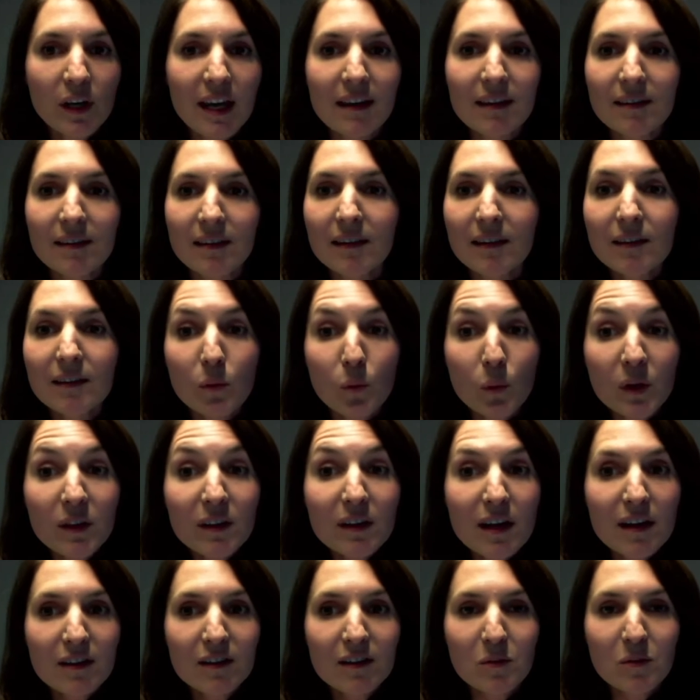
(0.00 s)
cases with
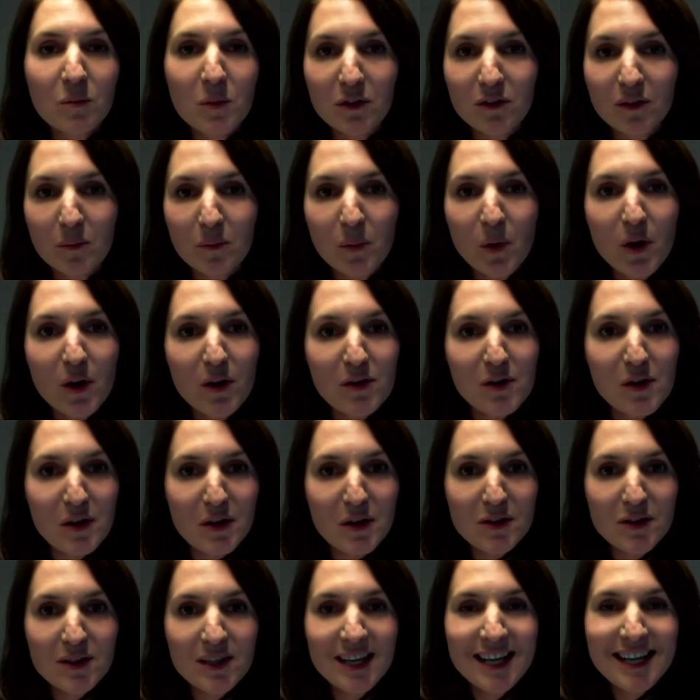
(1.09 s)
customers and
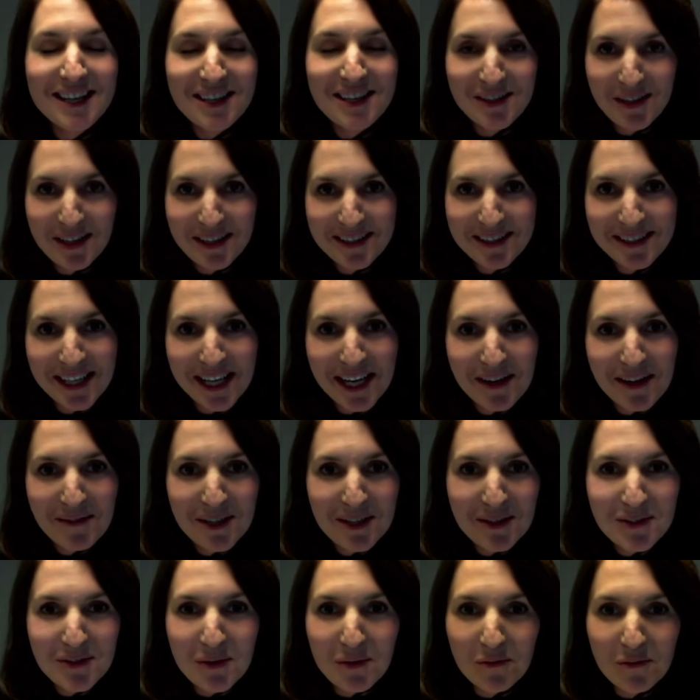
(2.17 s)
partners. So let's dive
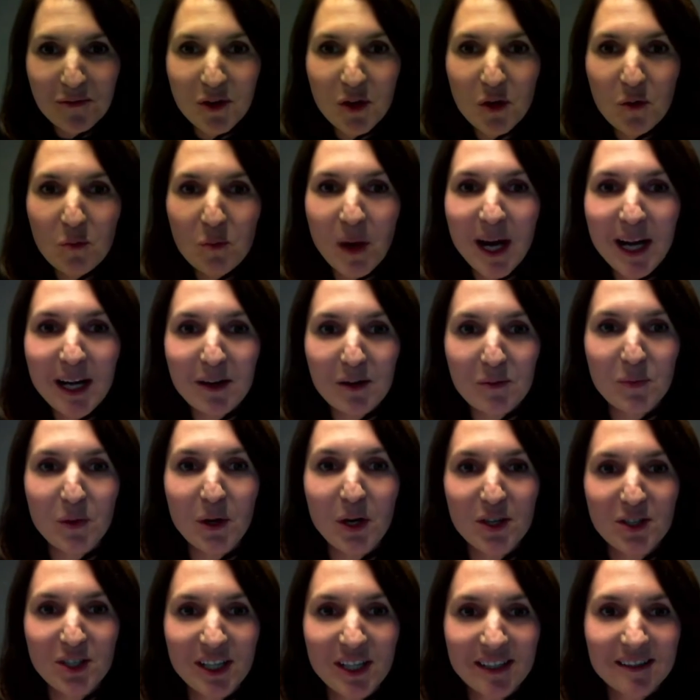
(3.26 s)
into a few pilot
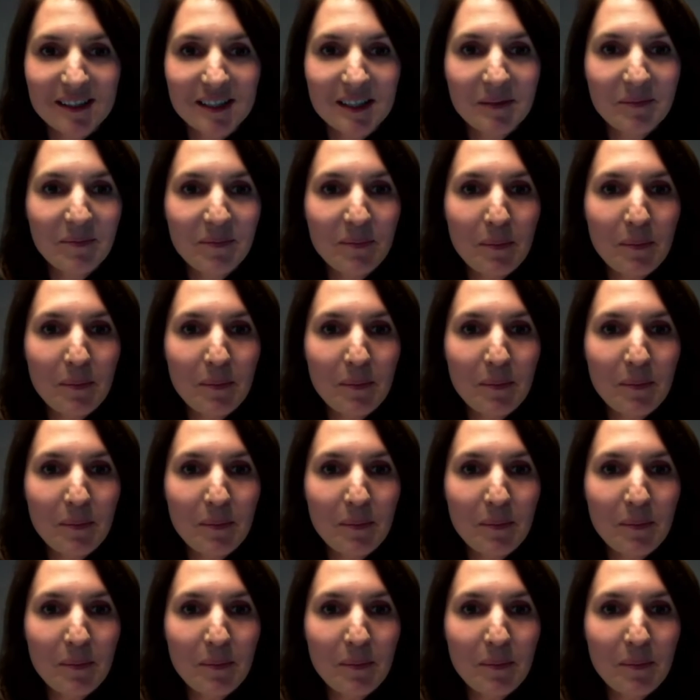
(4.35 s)
projects.